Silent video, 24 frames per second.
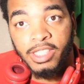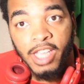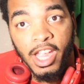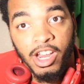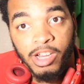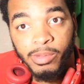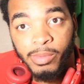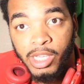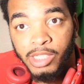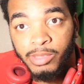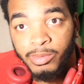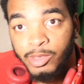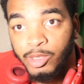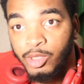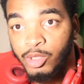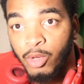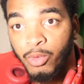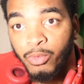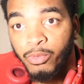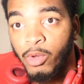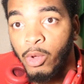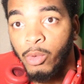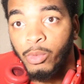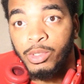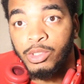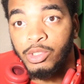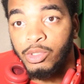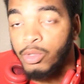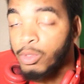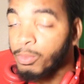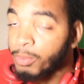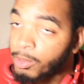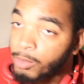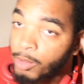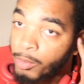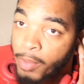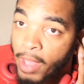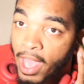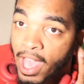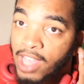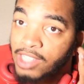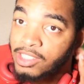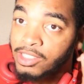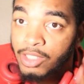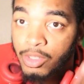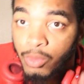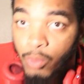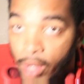Because everybody's been so focused on people
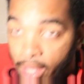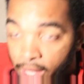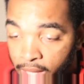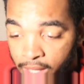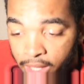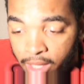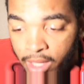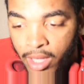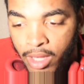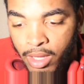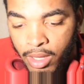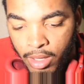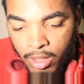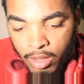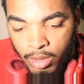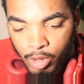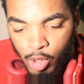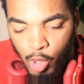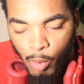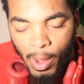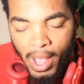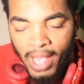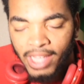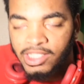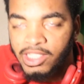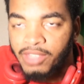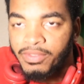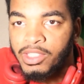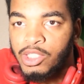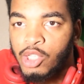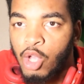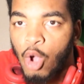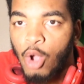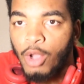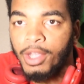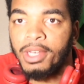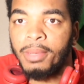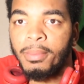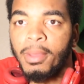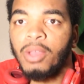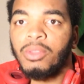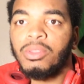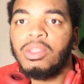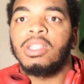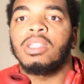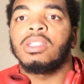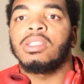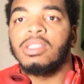passing away, nobody's even talking
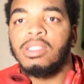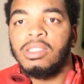about